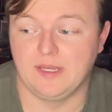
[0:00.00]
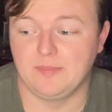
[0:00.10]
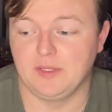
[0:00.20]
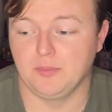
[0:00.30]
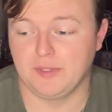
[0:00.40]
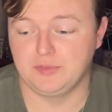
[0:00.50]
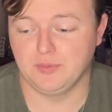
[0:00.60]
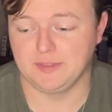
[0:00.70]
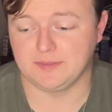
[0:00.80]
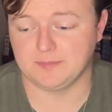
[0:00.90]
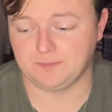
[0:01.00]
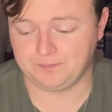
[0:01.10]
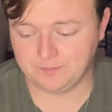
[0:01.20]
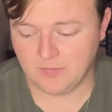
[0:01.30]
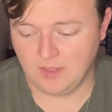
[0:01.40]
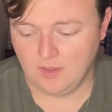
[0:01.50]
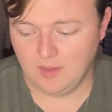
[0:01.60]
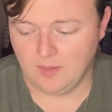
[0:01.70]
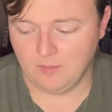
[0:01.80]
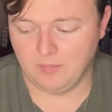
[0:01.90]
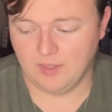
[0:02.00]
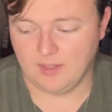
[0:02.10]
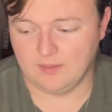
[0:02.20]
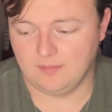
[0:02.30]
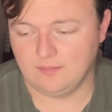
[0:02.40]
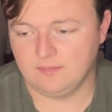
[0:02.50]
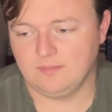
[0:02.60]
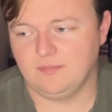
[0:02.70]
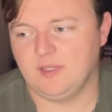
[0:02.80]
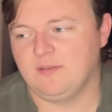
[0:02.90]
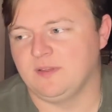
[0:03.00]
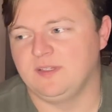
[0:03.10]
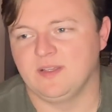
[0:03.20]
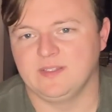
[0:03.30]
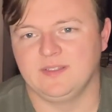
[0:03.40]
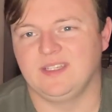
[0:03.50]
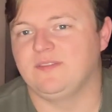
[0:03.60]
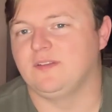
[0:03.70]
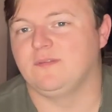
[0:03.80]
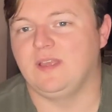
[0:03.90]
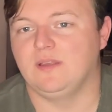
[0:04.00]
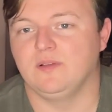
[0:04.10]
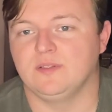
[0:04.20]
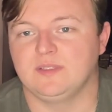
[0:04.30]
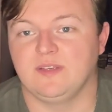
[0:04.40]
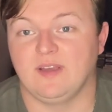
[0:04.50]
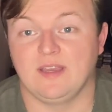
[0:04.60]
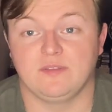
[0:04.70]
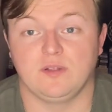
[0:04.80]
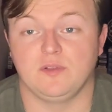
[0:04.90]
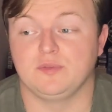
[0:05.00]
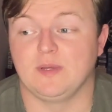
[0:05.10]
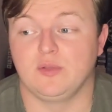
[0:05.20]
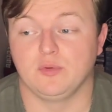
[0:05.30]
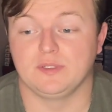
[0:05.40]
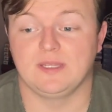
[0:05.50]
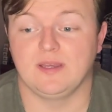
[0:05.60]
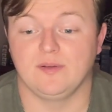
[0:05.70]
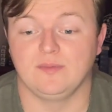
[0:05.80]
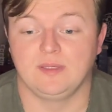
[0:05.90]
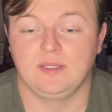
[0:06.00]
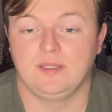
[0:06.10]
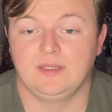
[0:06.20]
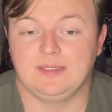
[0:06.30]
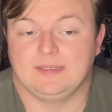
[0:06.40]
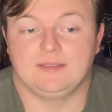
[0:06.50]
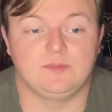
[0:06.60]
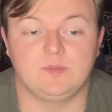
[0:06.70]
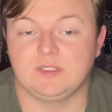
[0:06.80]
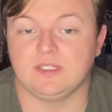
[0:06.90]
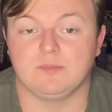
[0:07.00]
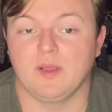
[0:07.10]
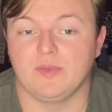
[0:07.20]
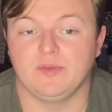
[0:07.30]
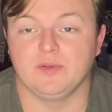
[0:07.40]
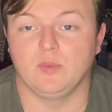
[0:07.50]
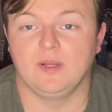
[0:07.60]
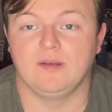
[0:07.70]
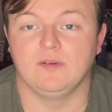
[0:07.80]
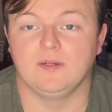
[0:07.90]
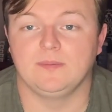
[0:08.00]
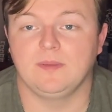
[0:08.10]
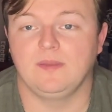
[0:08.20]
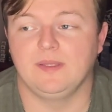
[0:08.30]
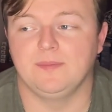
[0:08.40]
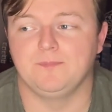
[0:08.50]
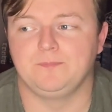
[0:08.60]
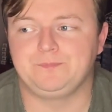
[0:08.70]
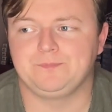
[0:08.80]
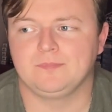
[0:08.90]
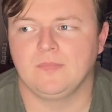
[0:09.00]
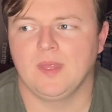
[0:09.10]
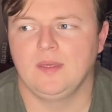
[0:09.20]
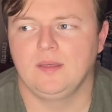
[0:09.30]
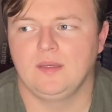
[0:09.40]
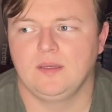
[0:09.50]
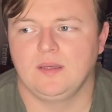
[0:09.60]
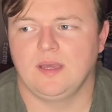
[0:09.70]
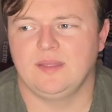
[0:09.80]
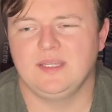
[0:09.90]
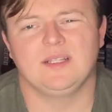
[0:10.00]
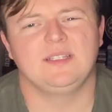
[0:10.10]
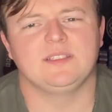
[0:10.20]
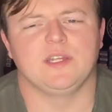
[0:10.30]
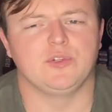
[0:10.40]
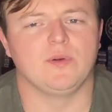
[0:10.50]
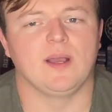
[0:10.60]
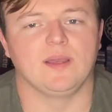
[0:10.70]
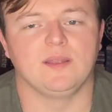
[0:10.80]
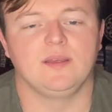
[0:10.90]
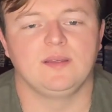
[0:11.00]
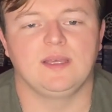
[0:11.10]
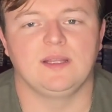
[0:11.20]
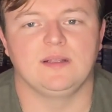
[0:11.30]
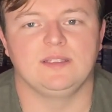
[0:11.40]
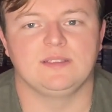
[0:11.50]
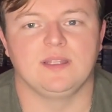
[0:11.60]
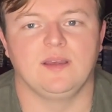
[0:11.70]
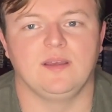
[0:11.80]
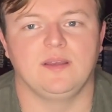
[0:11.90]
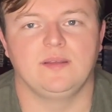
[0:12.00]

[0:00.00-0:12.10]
I made the right choice. But if it doesn't, if it fails, if I have to close my doors down in six months or whatever, then I think at least I tried, and at least I,